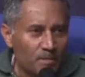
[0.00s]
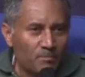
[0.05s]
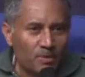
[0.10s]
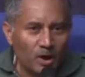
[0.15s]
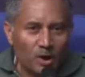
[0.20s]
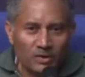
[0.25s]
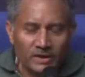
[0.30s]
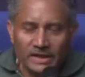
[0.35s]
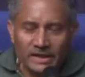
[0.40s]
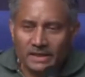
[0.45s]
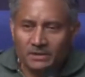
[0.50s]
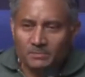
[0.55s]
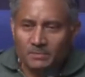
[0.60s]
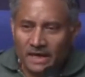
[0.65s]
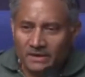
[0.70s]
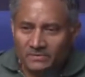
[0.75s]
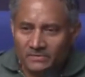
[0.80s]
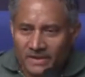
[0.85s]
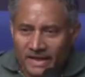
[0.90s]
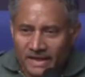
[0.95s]
pounded
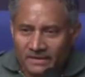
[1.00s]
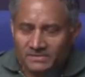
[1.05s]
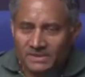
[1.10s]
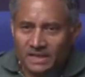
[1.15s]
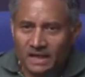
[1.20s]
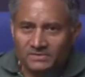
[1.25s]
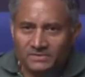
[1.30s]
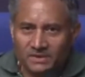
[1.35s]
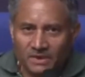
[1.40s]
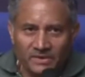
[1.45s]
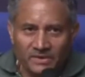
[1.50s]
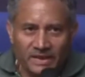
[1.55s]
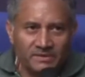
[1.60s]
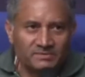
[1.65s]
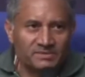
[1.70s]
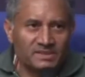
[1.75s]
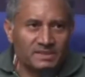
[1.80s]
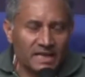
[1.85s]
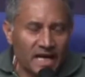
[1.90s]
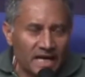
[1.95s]
by waves after
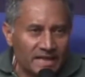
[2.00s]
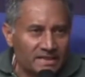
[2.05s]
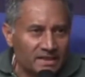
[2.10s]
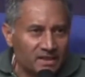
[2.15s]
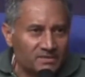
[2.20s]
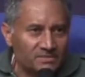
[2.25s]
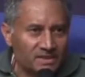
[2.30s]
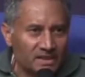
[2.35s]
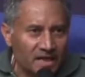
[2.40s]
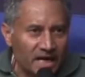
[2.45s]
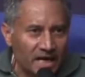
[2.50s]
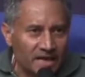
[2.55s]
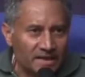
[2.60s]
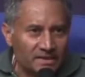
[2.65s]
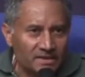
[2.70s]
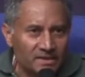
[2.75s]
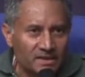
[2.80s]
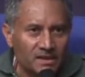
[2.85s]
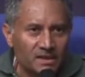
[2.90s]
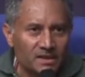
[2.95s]
waves, night after
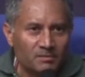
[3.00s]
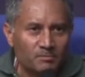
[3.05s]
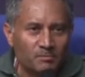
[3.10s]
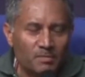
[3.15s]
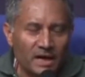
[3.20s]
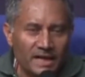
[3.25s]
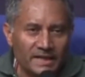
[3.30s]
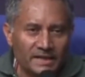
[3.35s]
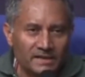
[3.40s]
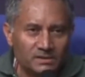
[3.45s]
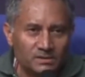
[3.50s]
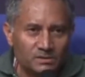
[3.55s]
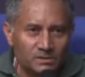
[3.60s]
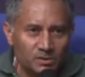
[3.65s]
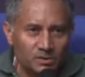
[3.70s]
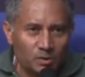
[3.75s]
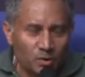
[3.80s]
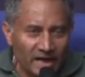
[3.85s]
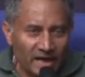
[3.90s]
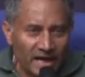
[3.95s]
night, by his
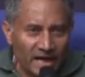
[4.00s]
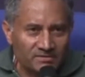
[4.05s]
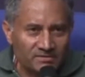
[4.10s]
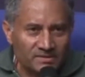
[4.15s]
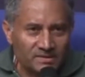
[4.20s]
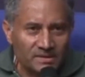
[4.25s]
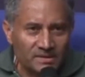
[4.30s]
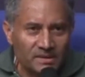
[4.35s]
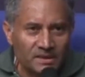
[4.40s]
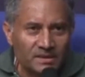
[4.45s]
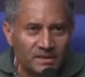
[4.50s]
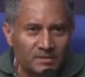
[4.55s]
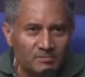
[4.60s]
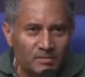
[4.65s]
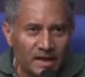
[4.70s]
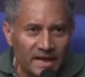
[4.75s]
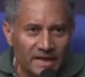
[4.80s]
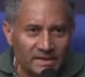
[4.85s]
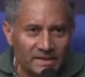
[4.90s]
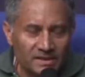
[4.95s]
UCAVs,
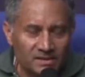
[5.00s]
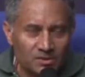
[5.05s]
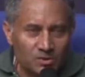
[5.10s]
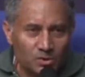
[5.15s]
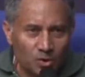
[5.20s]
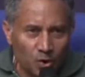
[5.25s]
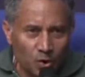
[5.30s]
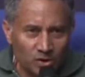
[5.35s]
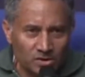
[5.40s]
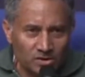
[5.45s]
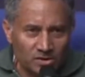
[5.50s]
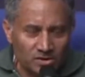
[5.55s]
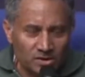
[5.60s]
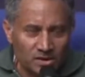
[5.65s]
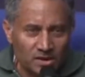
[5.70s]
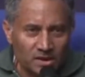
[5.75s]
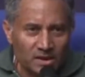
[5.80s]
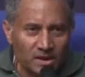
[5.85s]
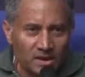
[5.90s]
by his drones,